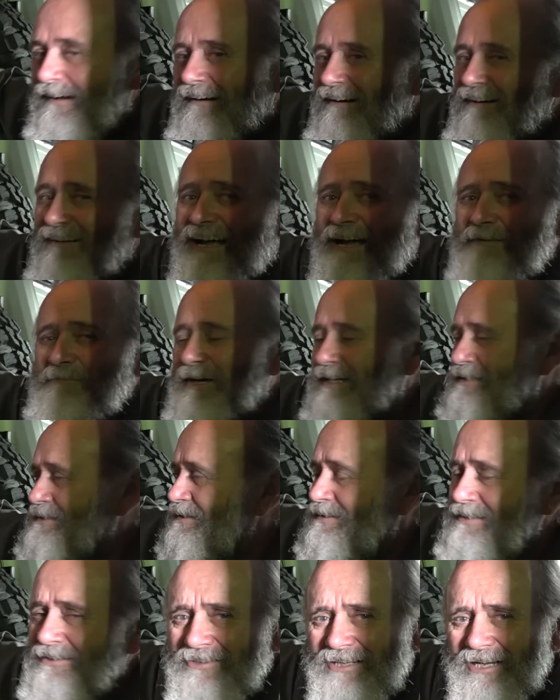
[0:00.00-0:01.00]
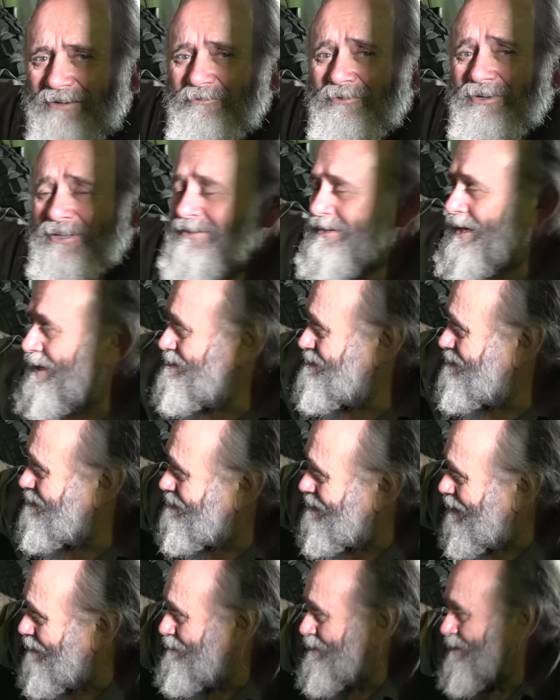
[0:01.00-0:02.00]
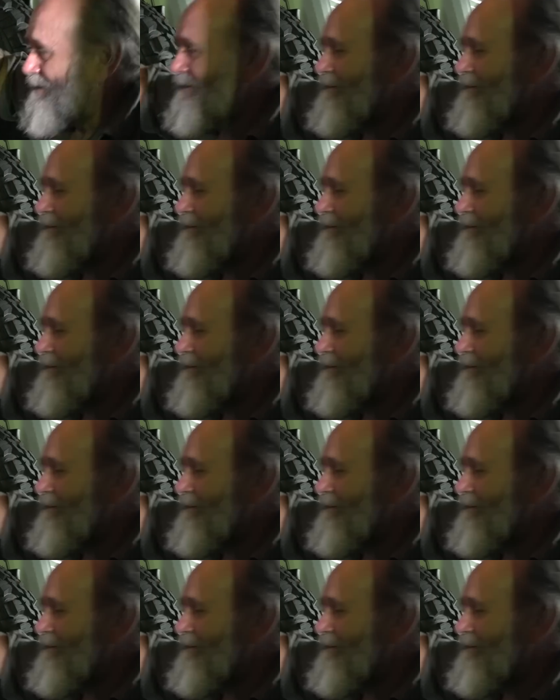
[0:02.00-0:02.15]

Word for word: I'll go back to doing up wheel nuts or yeah, something.